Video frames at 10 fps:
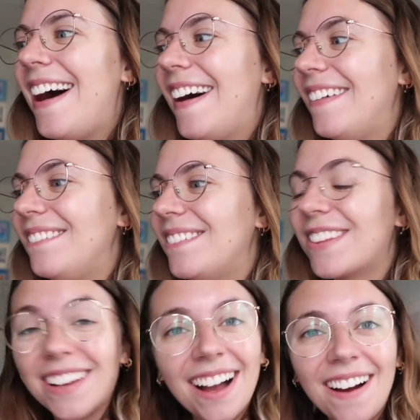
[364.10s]
um,
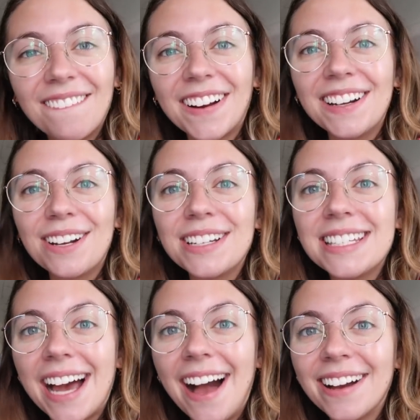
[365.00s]
so yeah, we're gonna go to
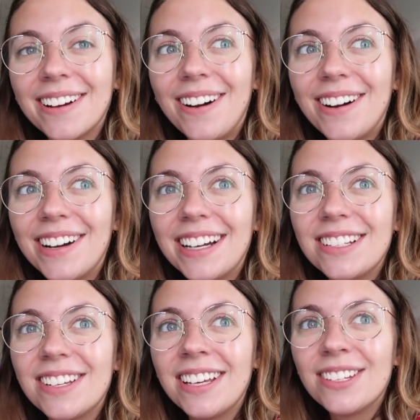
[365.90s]
DAK
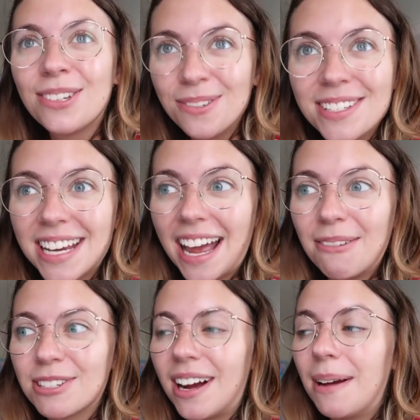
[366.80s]
on Tuesday,
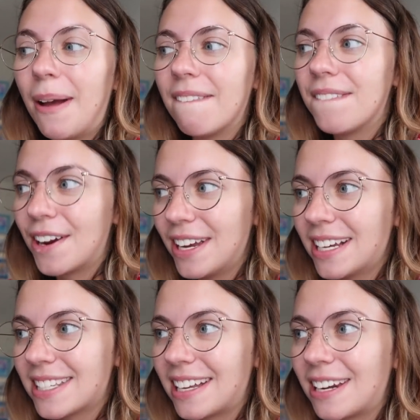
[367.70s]
which I'm very
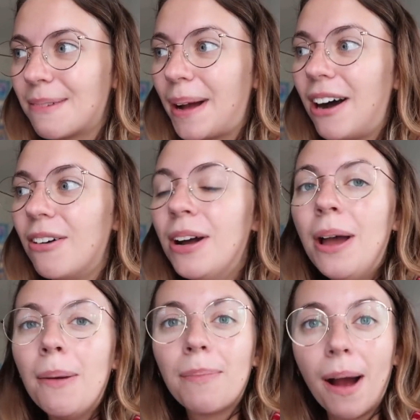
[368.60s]
excited about.
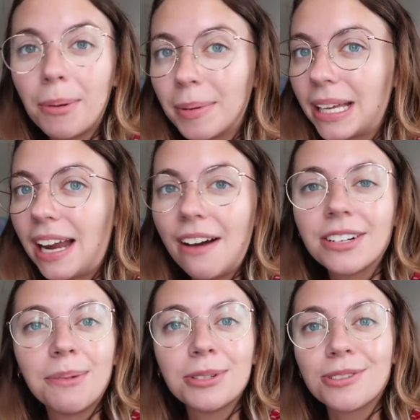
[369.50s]
Probably gonna have
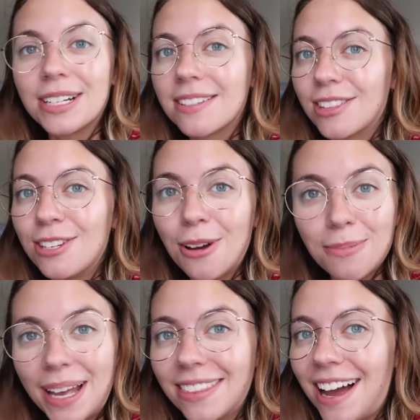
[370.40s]
a couple drinks at the
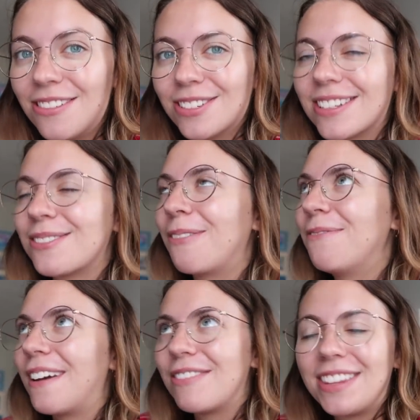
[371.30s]
Nomad Lounge. That's our
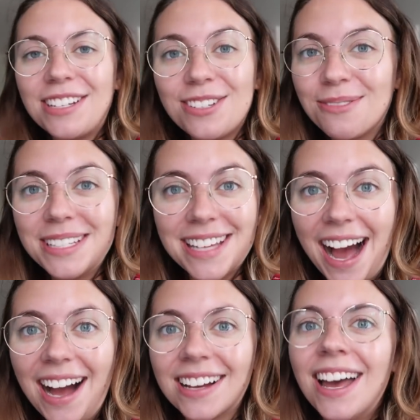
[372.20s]
favorite thing to do at
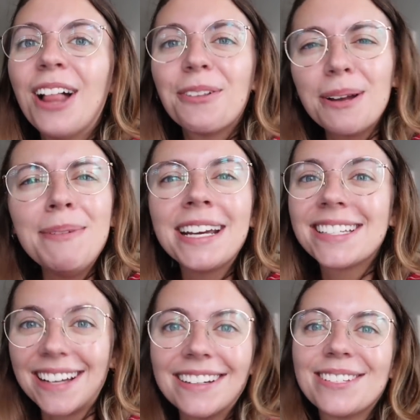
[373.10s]
DAK. Look at me
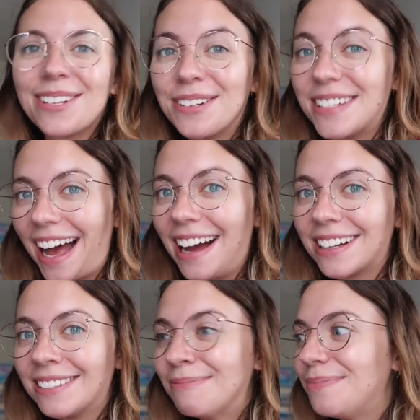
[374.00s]
excited to go to
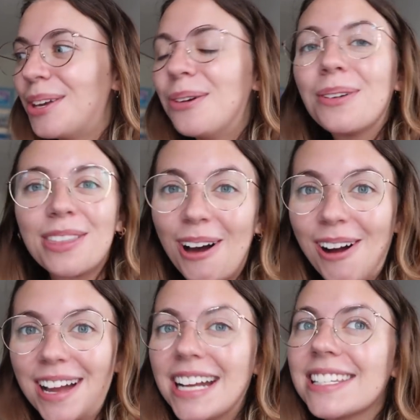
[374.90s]
DAK. Who'd have
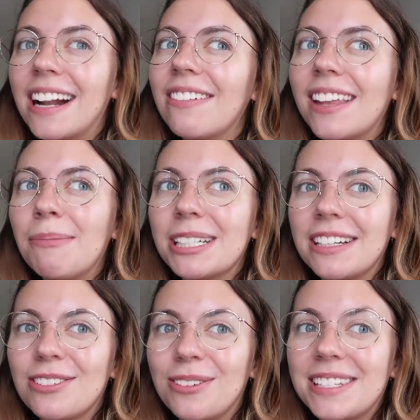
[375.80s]
thought? It's not even that I'm
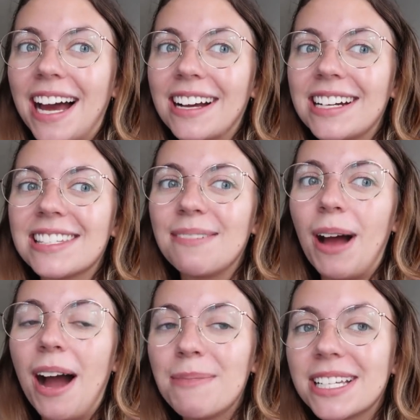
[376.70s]
excited to go to DAK. It's i
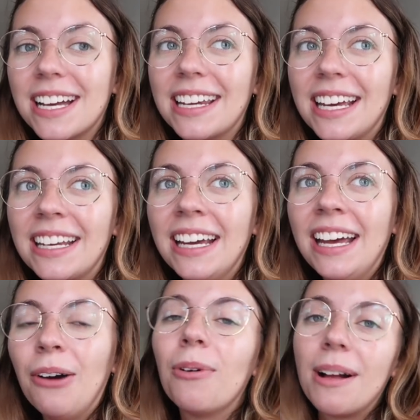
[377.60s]
am excited.
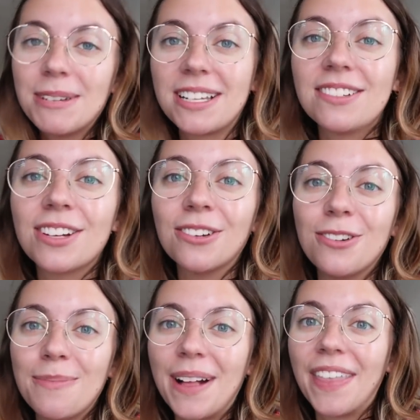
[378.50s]
Well, I'm excited to go to
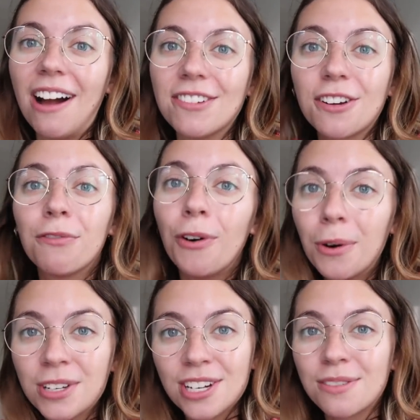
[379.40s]
Nomad Lounge.
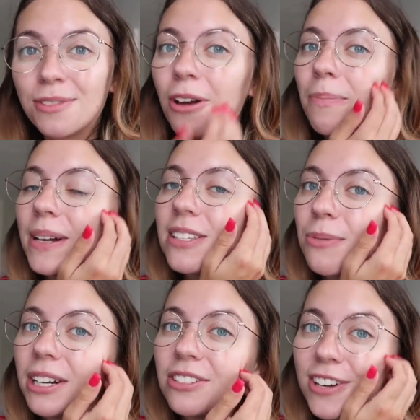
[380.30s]
Folk just reopened,
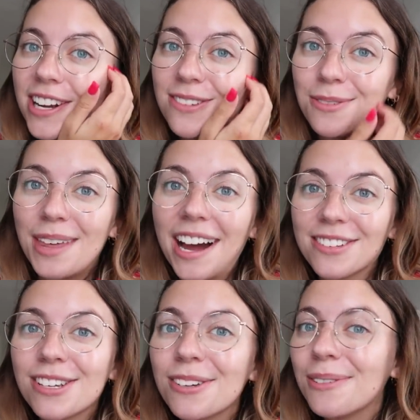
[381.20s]
so we're gonna try and do
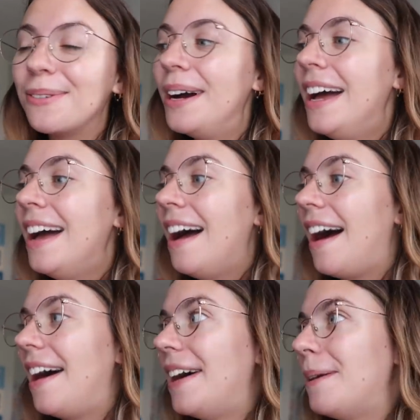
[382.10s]
that too.
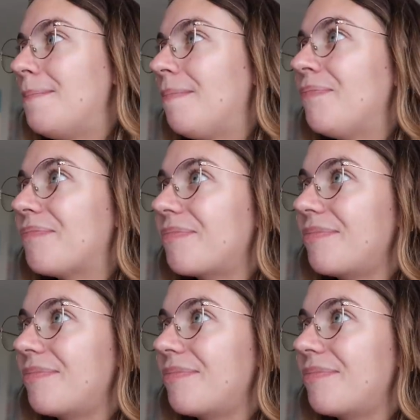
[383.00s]
Um,